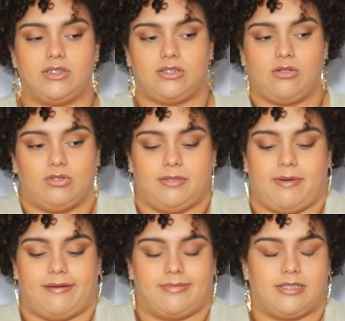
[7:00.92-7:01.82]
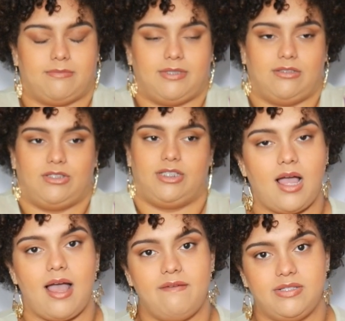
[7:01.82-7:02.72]
just holding my arms because I'm a little chill.
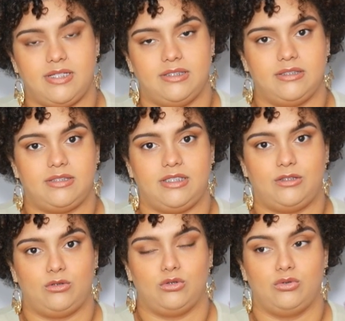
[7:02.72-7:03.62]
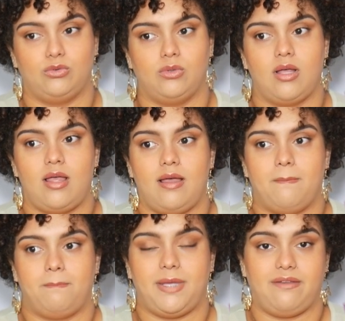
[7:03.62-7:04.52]
I have a tendency to
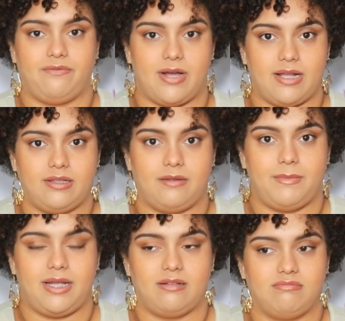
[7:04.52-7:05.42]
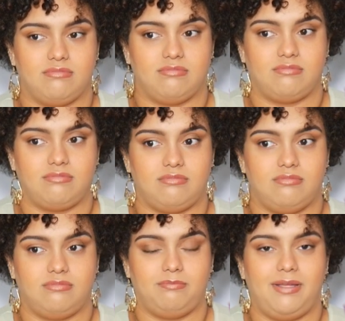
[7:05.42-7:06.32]
befriend the man,
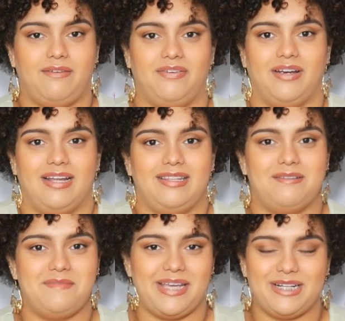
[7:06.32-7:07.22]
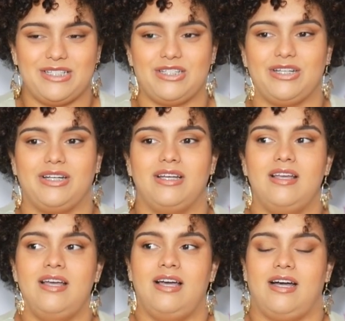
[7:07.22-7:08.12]
befriend the manager.
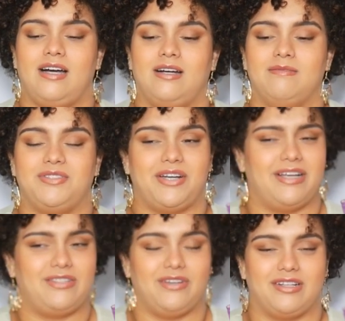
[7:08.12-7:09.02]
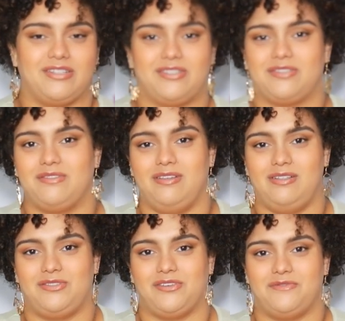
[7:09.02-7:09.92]
Um, sorry, a truck just
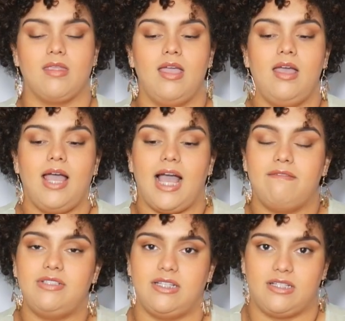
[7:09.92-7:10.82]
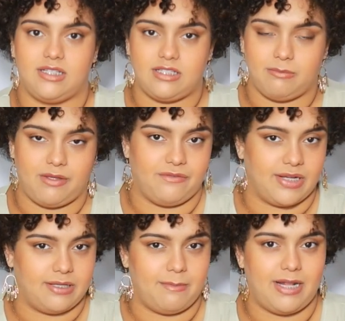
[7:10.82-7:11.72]
drove. I have a tendency to
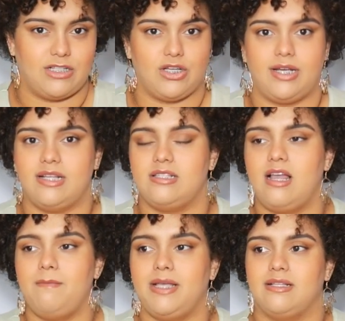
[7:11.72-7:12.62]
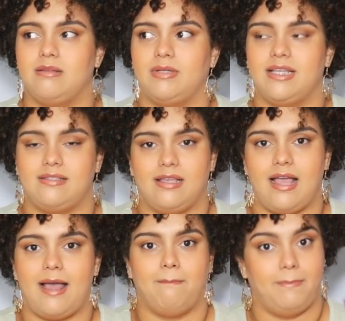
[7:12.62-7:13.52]
befriend the manager, and it's not because I'm kissing
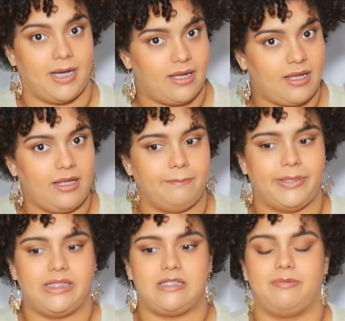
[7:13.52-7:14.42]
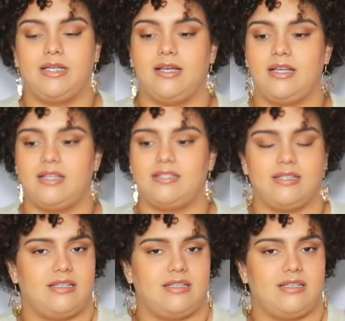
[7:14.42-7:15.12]
butt, but it's because